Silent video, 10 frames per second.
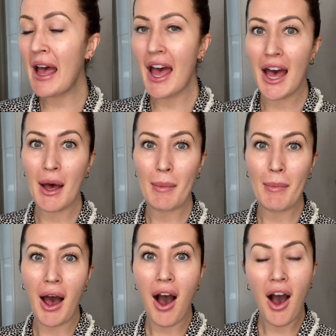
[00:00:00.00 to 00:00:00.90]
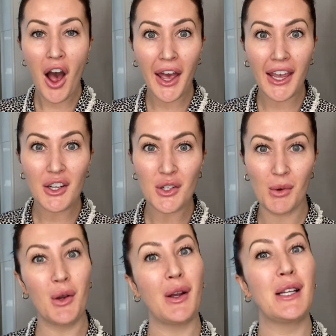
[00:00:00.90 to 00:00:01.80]
I just
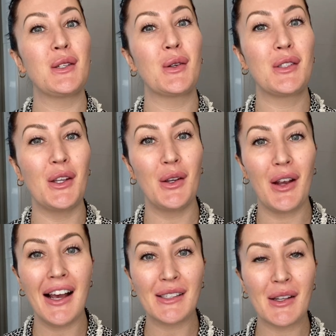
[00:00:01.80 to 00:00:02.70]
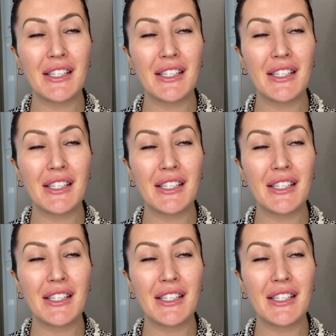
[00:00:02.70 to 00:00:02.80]
want to quickly talk to you guys